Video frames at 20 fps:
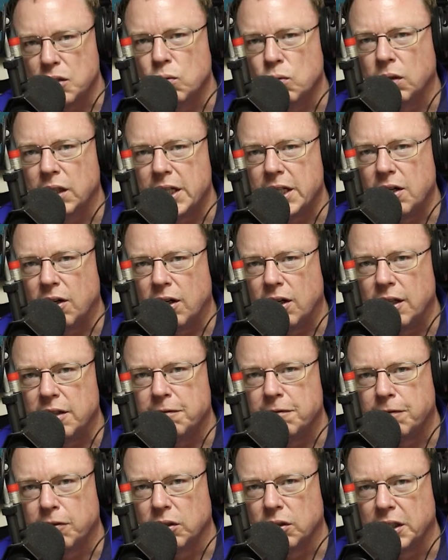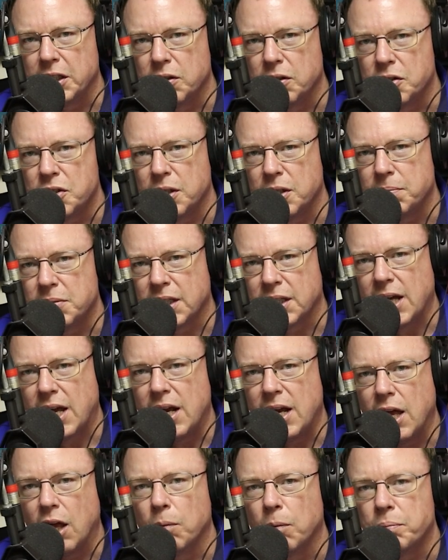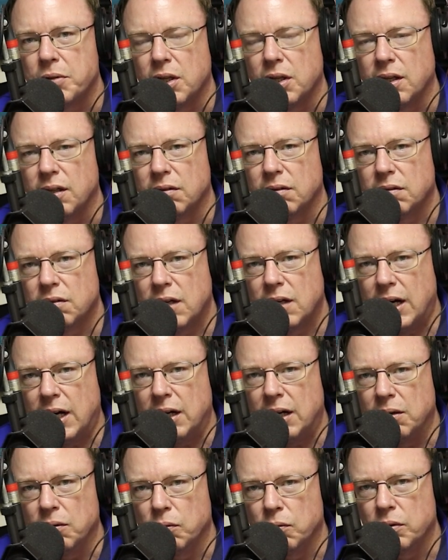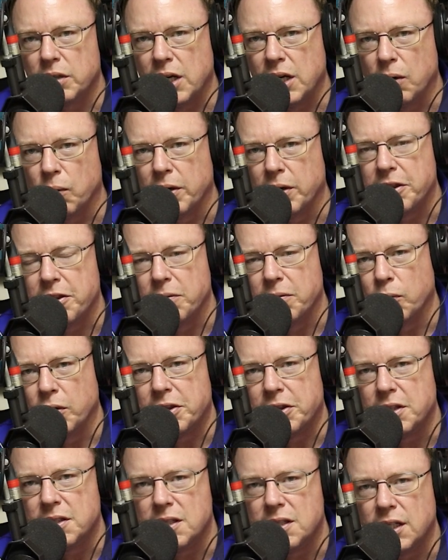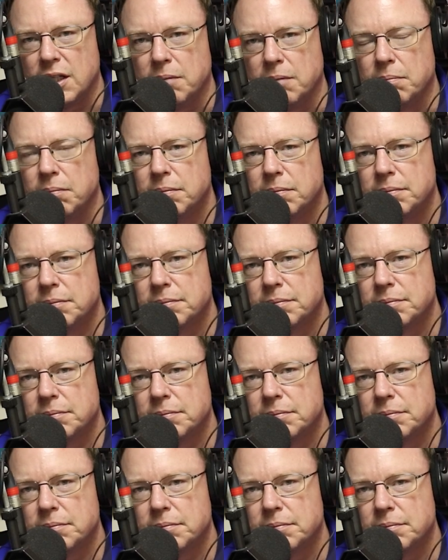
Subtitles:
you lean on for leadership to kind of help you, with the team?